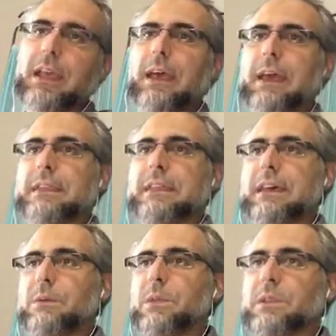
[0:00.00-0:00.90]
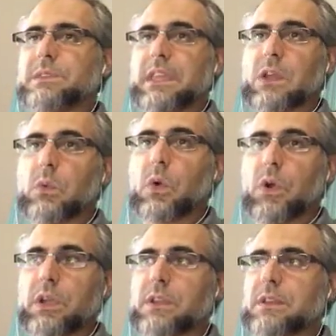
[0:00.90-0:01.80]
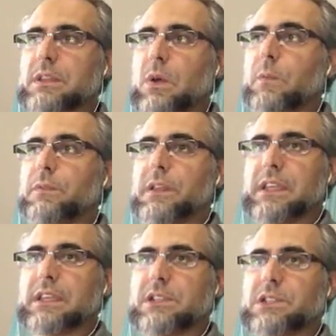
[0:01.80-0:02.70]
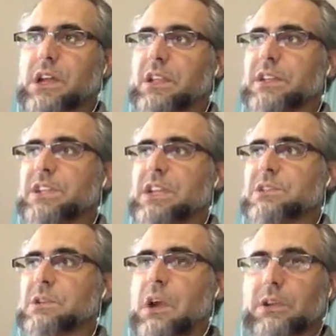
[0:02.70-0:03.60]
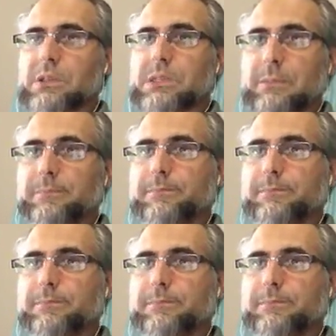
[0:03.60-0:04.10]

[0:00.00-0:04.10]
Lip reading: and without saying a word, you can hopefully, inshallah, change their hearts.